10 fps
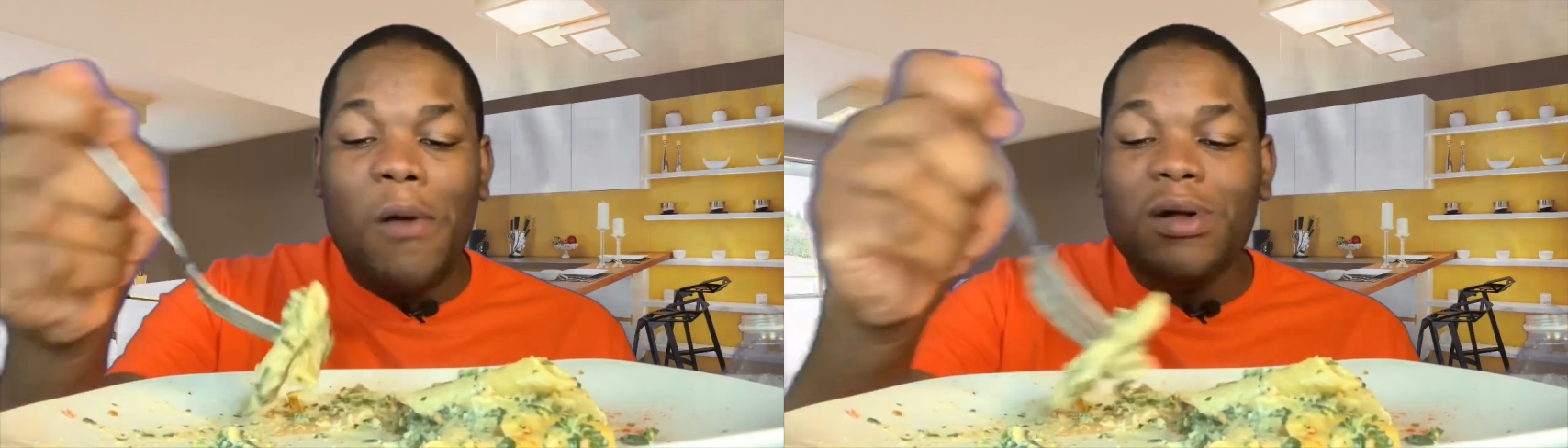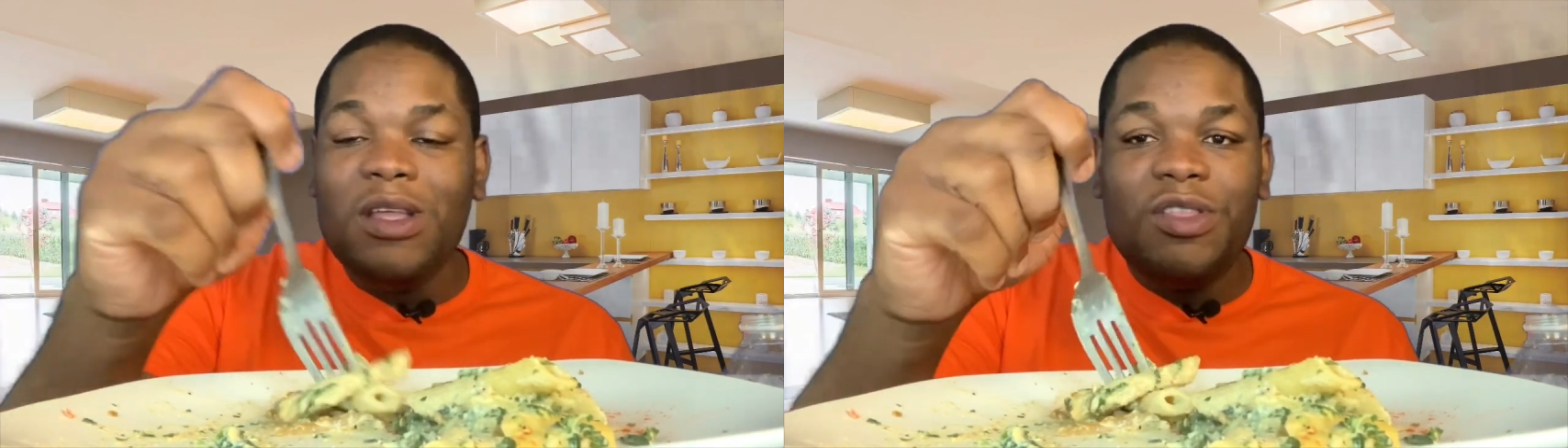
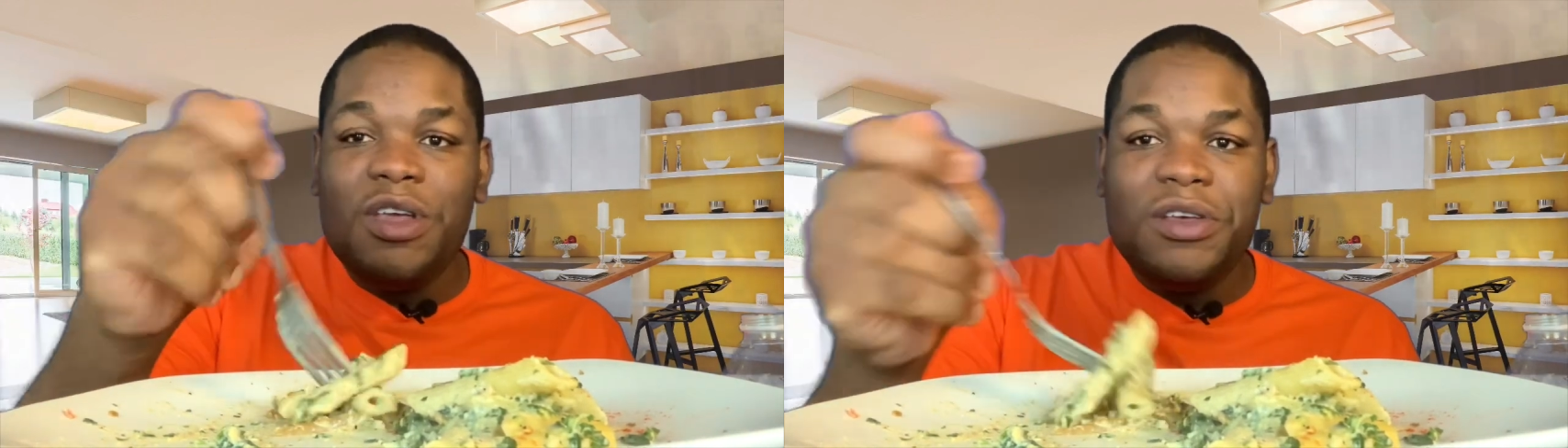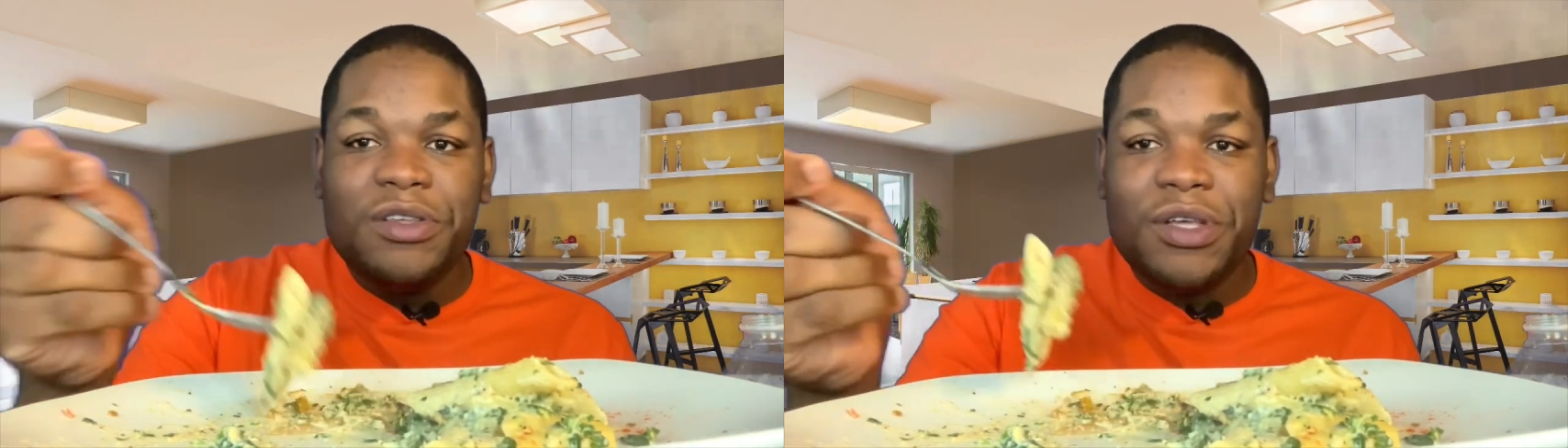he
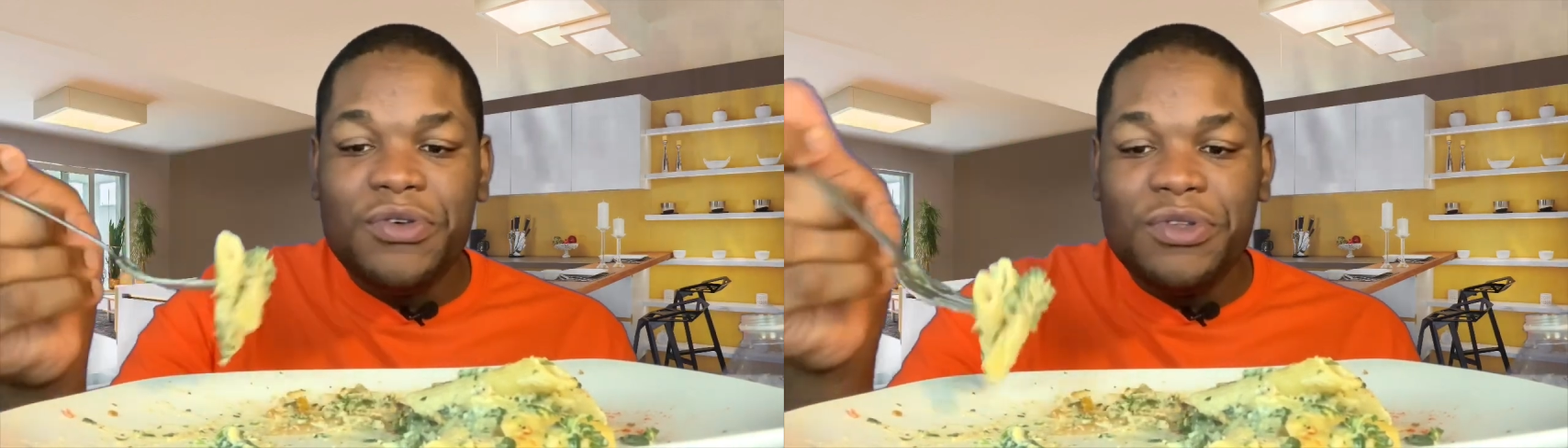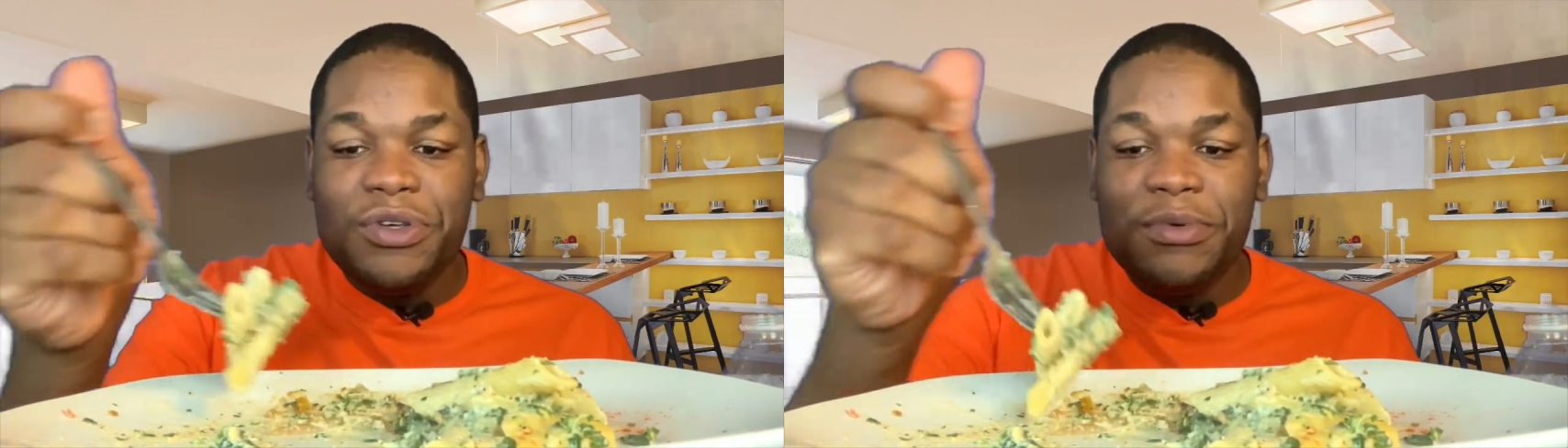think he's a
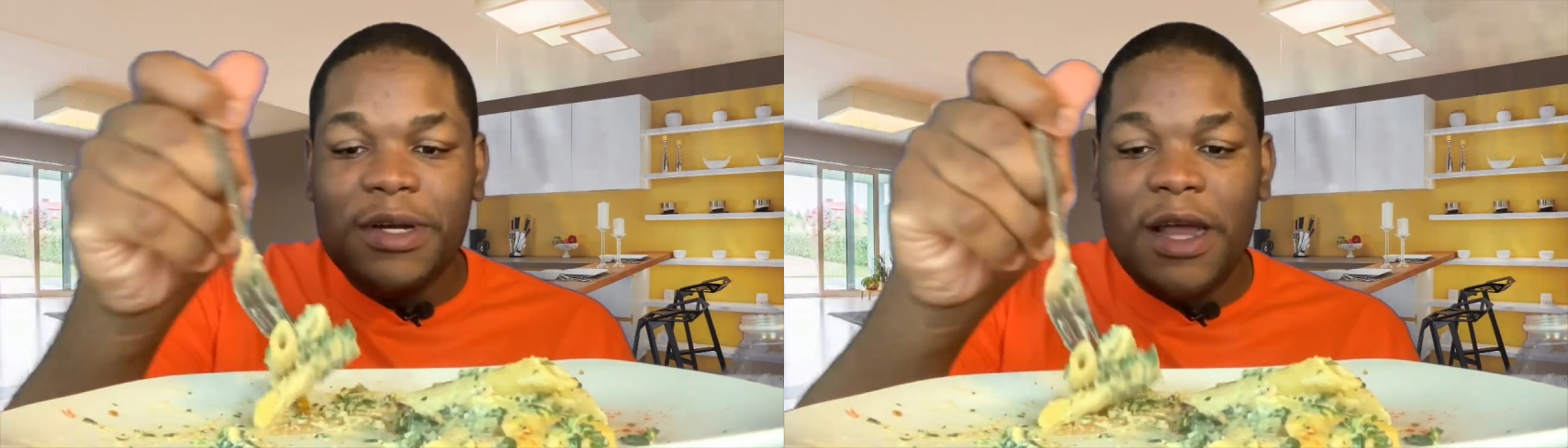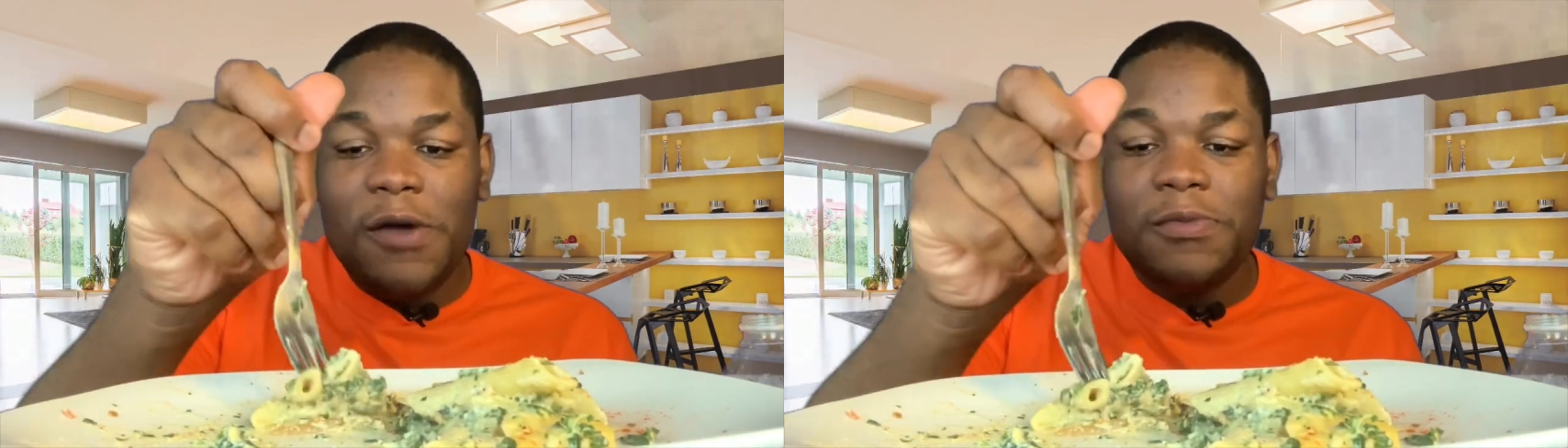
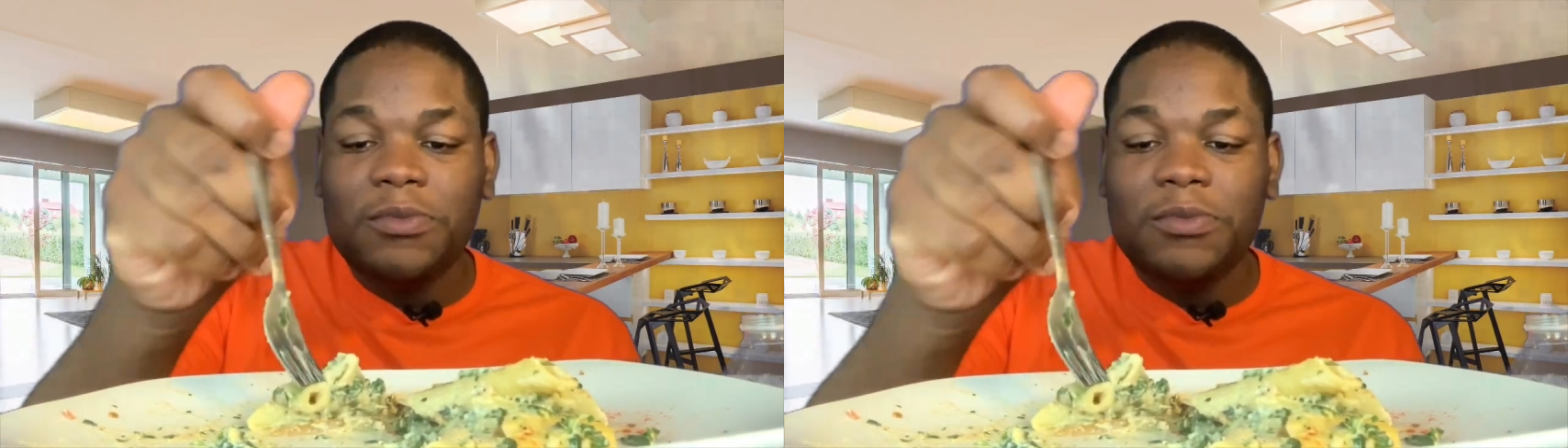YouTuber now.